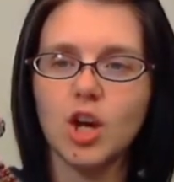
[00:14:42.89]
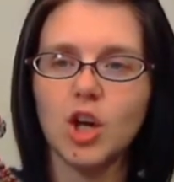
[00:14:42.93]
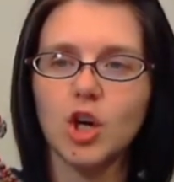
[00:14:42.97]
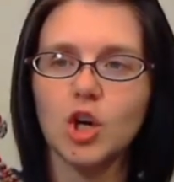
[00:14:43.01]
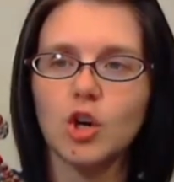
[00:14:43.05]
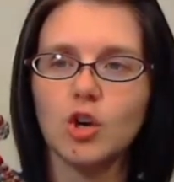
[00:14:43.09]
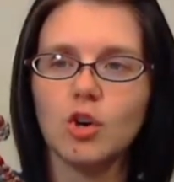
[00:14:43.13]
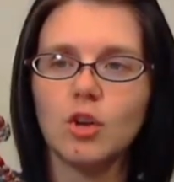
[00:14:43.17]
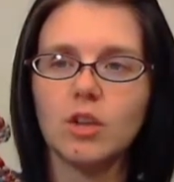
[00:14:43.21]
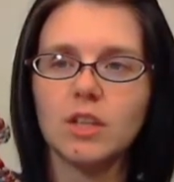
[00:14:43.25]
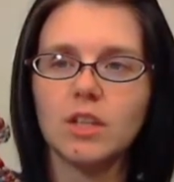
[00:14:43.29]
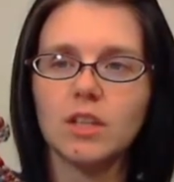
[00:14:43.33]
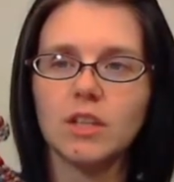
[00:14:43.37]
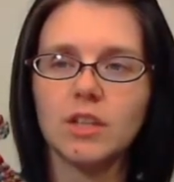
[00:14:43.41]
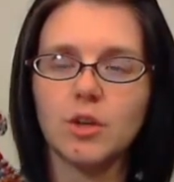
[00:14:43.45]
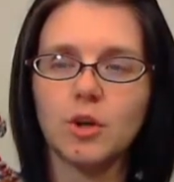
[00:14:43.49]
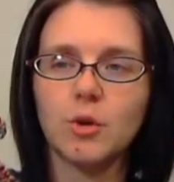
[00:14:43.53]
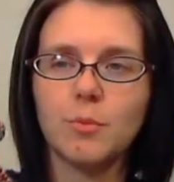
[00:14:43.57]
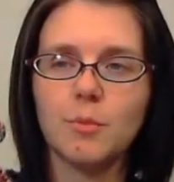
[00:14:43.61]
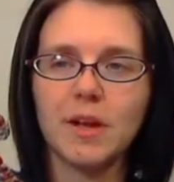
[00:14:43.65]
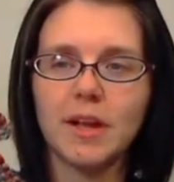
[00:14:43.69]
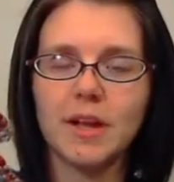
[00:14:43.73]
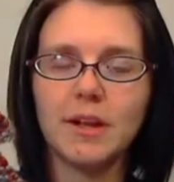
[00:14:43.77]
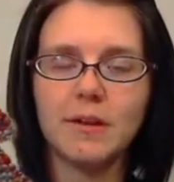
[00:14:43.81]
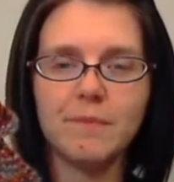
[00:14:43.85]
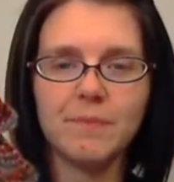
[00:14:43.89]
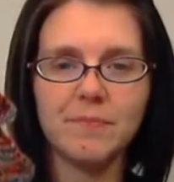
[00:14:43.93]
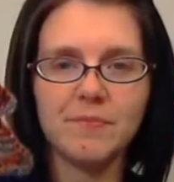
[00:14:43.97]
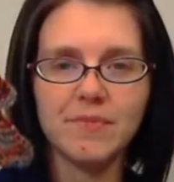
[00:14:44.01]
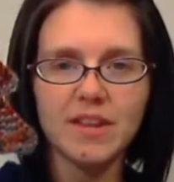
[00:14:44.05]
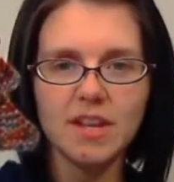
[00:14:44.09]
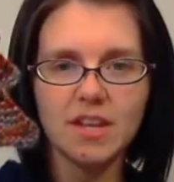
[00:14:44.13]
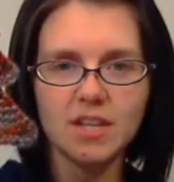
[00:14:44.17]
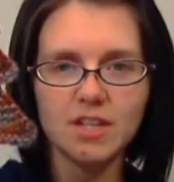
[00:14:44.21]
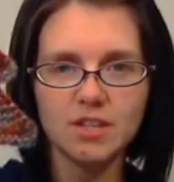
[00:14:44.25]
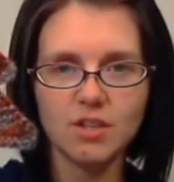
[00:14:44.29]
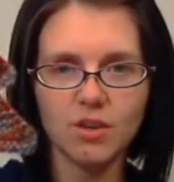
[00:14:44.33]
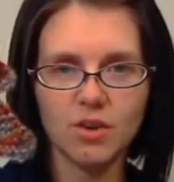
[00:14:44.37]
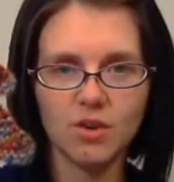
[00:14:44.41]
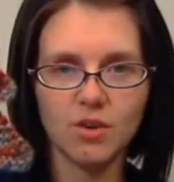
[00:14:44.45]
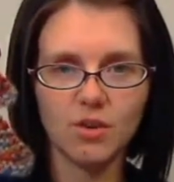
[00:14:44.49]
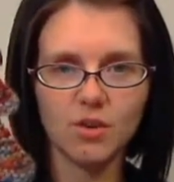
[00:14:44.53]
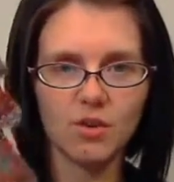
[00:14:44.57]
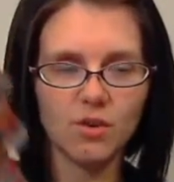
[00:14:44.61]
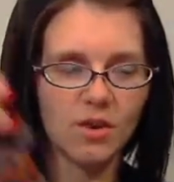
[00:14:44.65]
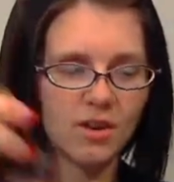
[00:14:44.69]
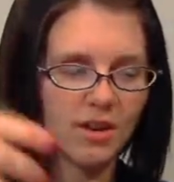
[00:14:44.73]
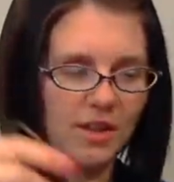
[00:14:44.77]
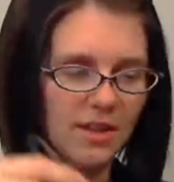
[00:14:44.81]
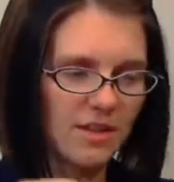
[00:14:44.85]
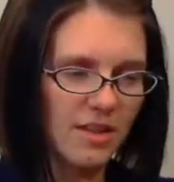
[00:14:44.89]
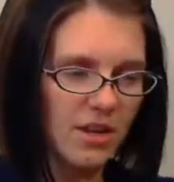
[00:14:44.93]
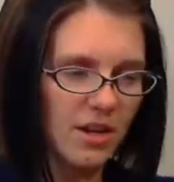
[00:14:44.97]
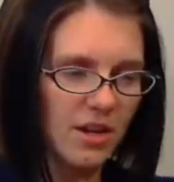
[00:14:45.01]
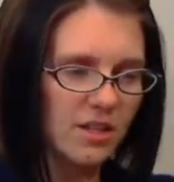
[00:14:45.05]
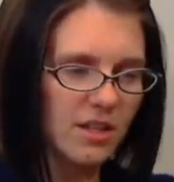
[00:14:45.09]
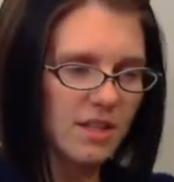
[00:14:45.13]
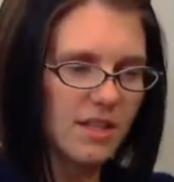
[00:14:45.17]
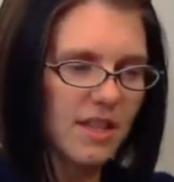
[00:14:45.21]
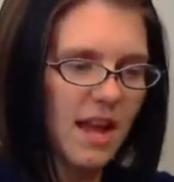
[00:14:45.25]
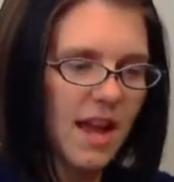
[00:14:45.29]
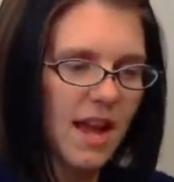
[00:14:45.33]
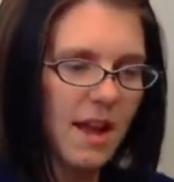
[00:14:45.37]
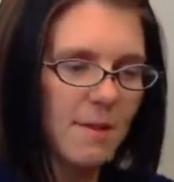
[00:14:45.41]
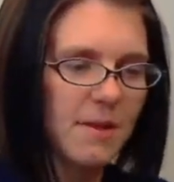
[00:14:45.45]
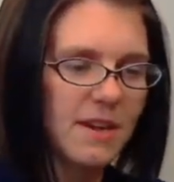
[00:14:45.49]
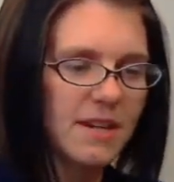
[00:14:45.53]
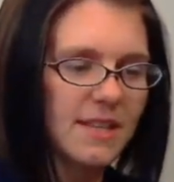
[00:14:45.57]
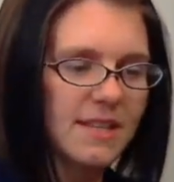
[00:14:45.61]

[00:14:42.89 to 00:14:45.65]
curl a little bit. So there's that.